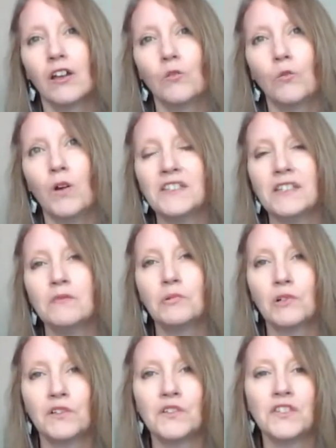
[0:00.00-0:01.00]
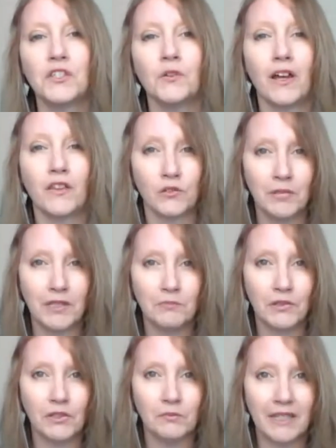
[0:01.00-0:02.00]
what's important to other
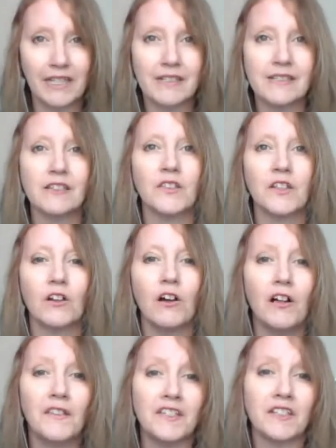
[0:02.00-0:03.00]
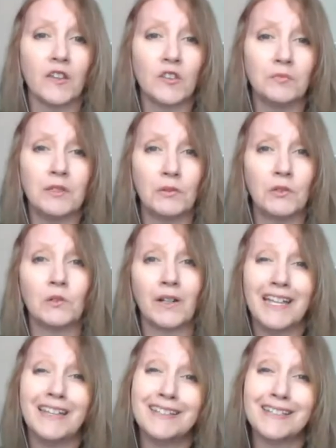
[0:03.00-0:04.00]
people, because there are all these other people who are
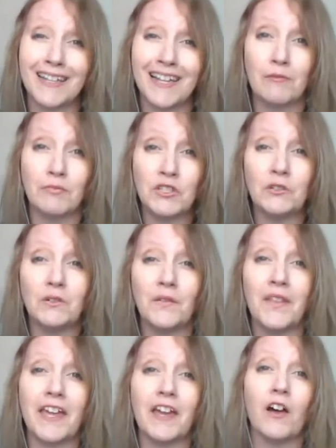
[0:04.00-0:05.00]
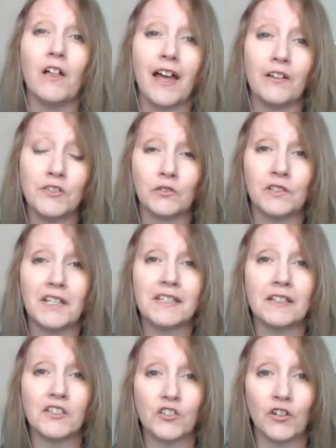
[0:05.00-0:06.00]
in this camp too, and they all have stories
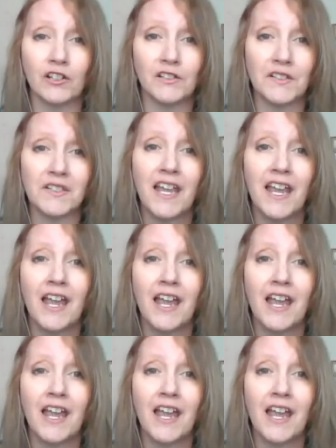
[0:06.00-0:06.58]
and struggles.